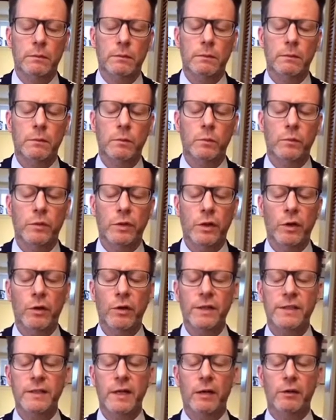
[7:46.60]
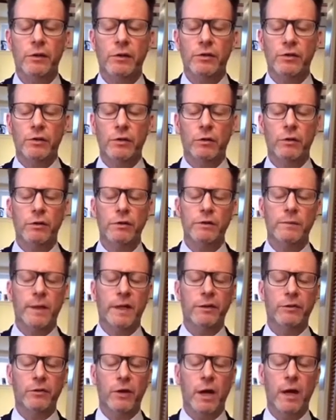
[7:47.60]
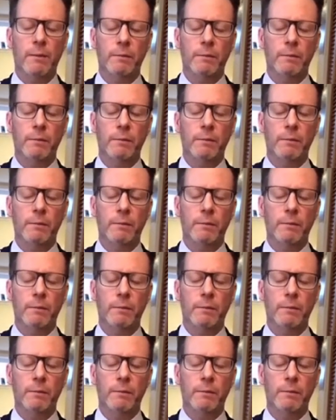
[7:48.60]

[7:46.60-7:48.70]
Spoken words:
Notice how your shoulders might drop,